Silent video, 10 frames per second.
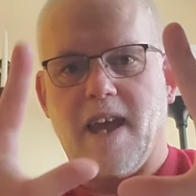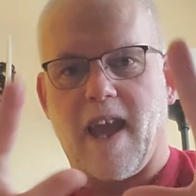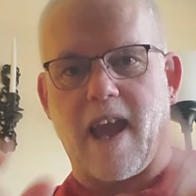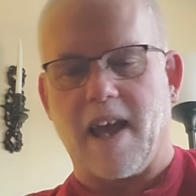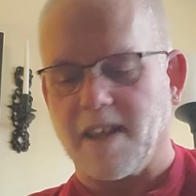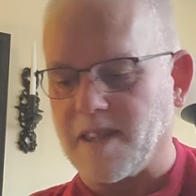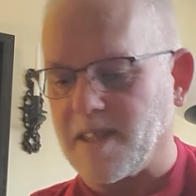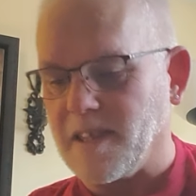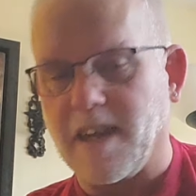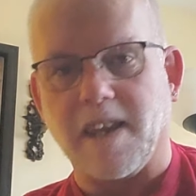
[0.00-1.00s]
He
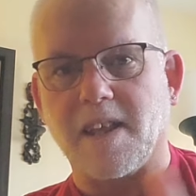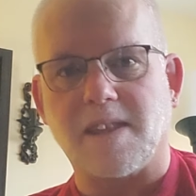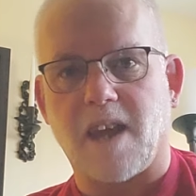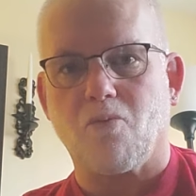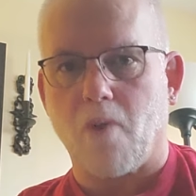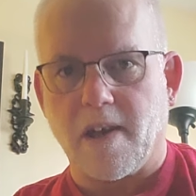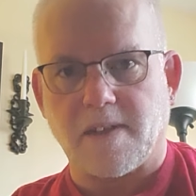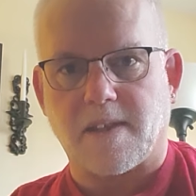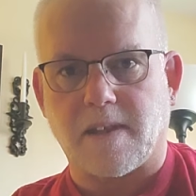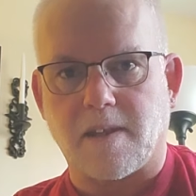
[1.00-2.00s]
didn't say
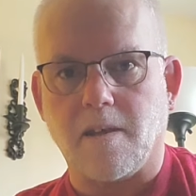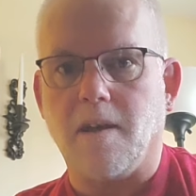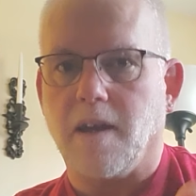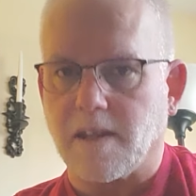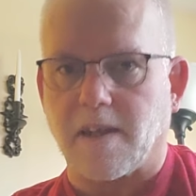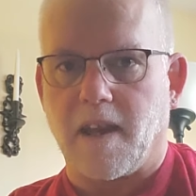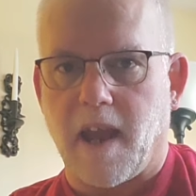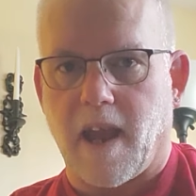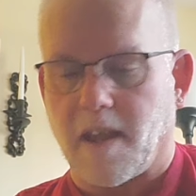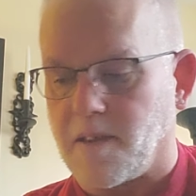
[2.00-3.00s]
wrists. He said
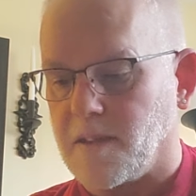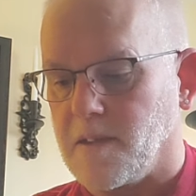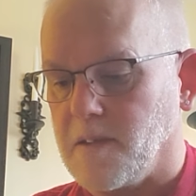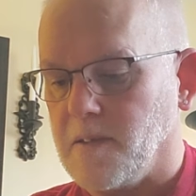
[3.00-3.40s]
hands.